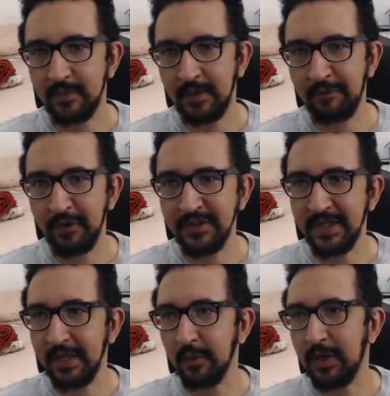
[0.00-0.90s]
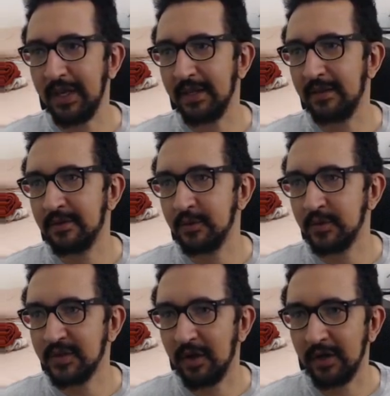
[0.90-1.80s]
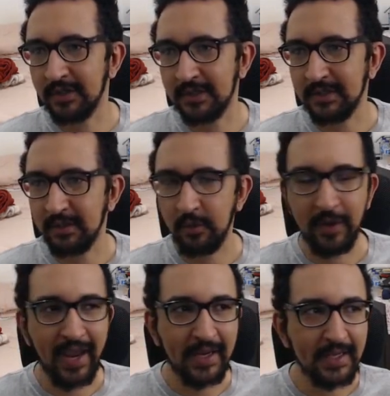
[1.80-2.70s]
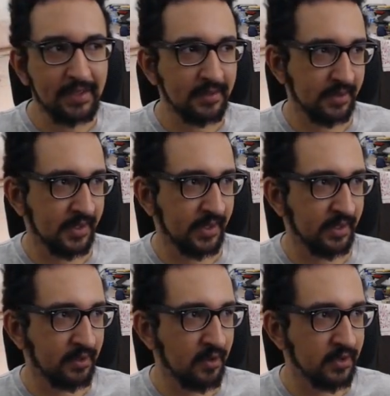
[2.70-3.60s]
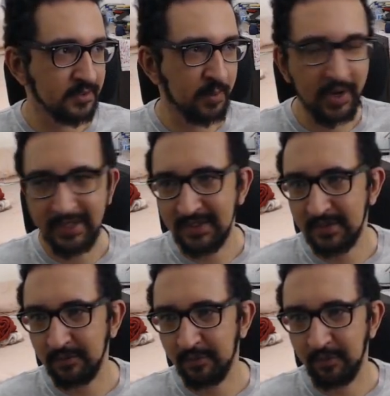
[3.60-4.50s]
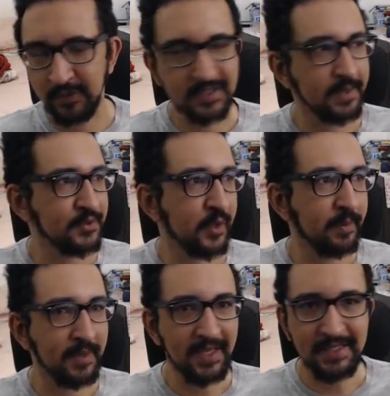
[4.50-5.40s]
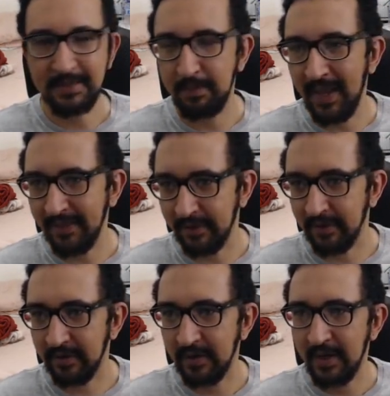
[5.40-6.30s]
the first thing you need to start creating the car sprites for Slipstream is Blender.